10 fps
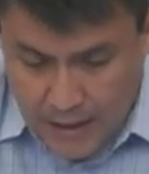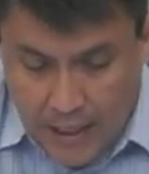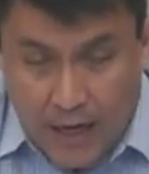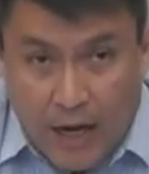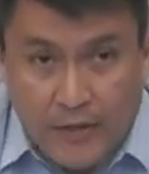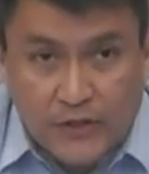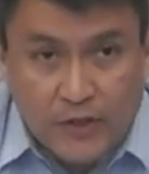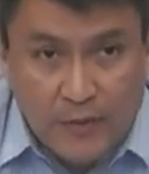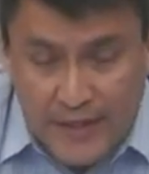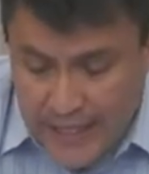And
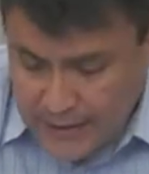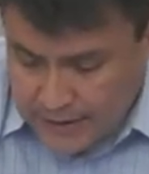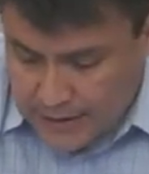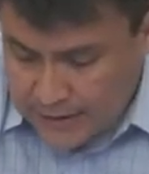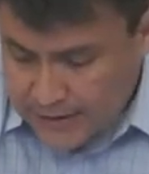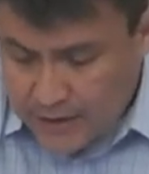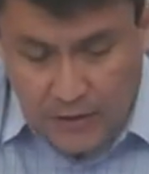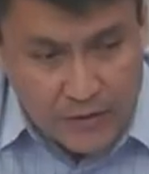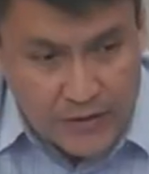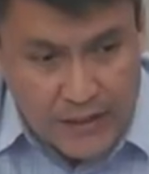so with that, this
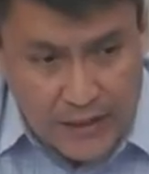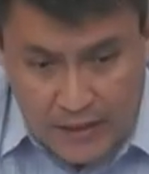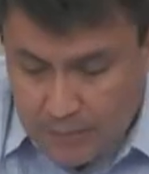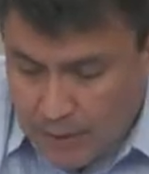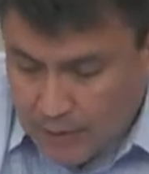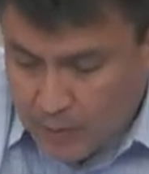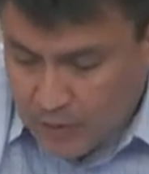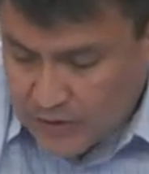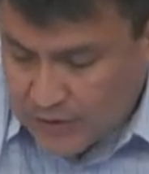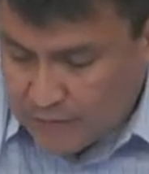concludes the public
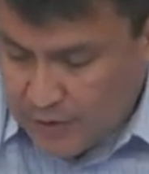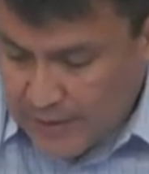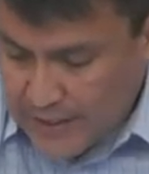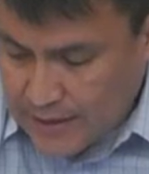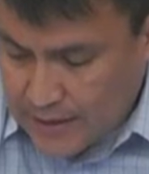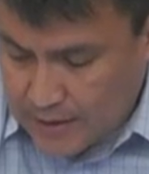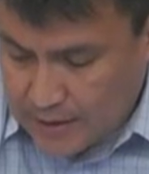portion of our meeting.